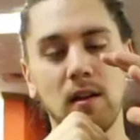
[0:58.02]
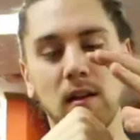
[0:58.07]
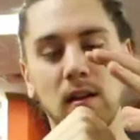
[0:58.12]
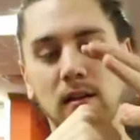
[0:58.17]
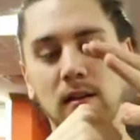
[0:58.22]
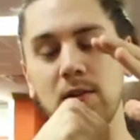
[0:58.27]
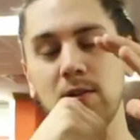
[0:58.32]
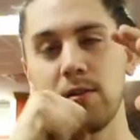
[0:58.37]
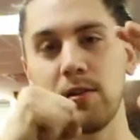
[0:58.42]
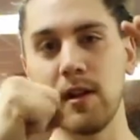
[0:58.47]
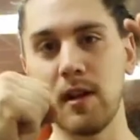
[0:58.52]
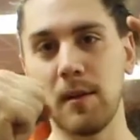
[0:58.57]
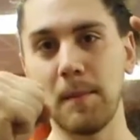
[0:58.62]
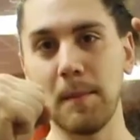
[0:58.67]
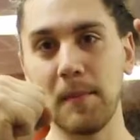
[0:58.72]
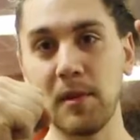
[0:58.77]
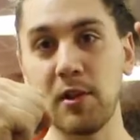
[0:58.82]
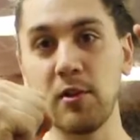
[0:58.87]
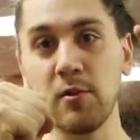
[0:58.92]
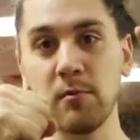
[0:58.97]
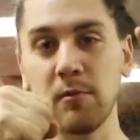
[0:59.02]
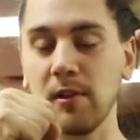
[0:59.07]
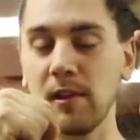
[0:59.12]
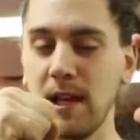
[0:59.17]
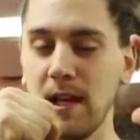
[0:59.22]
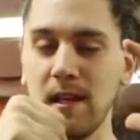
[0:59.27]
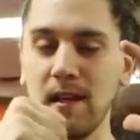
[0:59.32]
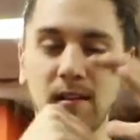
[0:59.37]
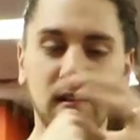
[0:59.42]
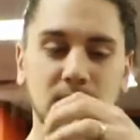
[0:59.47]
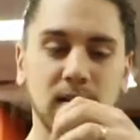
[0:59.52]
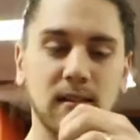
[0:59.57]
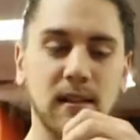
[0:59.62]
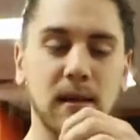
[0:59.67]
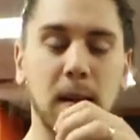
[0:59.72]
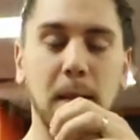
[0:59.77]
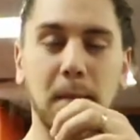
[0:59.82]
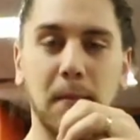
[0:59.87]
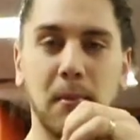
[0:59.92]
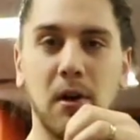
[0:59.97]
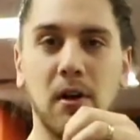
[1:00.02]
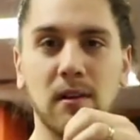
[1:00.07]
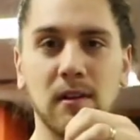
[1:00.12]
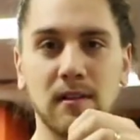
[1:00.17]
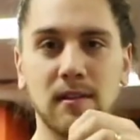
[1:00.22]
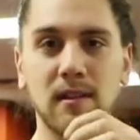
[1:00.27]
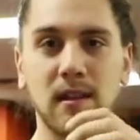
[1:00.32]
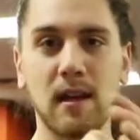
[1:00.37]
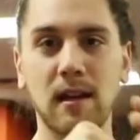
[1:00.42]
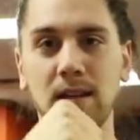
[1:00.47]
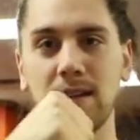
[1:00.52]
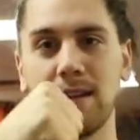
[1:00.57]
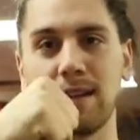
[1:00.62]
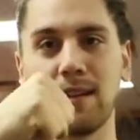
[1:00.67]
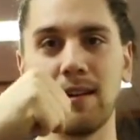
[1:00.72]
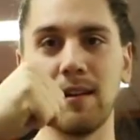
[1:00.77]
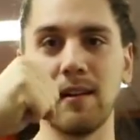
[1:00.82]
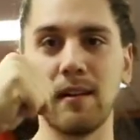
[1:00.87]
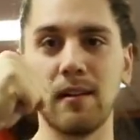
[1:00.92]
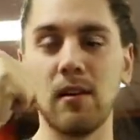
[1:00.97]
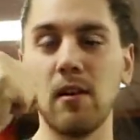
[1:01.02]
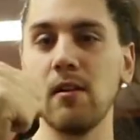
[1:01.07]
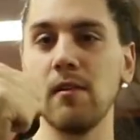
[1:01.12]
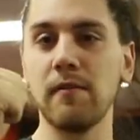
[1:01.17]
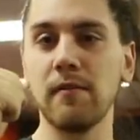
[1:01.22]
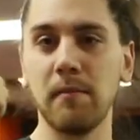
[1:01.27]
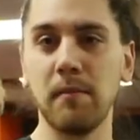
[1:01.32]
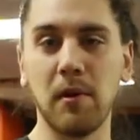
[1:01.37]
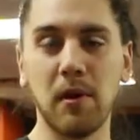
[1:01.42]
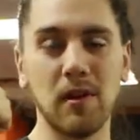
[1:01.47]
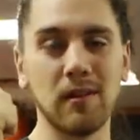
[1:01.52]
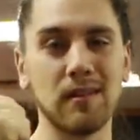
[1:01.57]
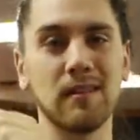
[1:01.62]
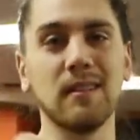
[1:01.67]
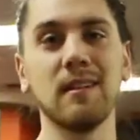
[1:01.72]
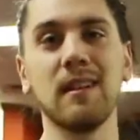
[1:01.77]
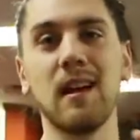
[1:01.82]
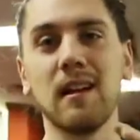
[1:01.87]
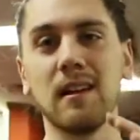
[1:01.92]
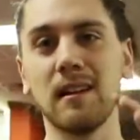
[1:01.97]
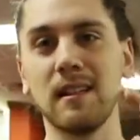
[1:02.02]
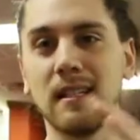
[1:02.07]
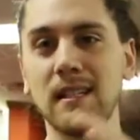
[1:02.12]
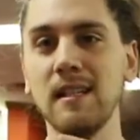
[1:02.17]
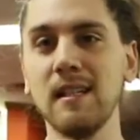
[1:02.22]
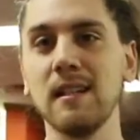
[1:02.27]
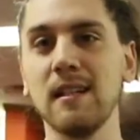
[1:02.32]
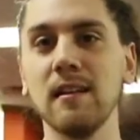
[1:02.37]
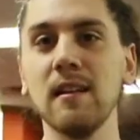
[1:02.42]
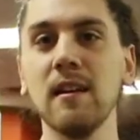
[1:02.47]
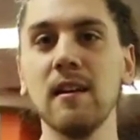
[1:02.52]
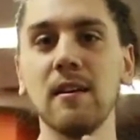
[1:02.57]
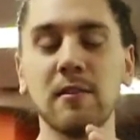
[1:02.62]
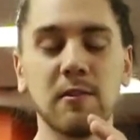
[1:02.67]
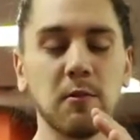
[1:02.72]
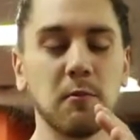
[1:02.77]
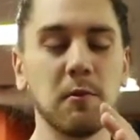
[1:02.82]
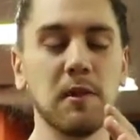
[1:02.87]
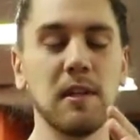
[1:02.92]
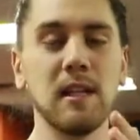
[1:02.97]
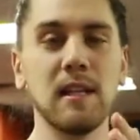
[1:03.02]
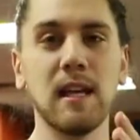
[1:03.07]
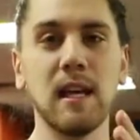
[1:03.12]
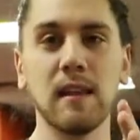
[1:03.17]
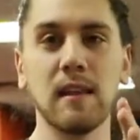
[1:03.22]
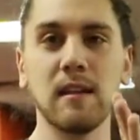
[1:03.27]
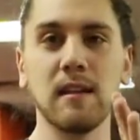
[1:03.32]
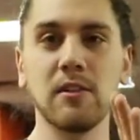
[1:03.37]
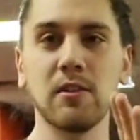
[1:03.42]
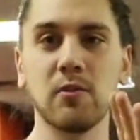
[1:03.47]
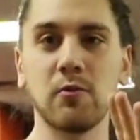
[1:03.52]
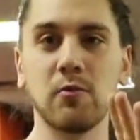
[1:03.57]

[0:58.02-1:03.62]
humeral head is like a ball in a socket, like a golf ball sitting on a tee. So we need that thing just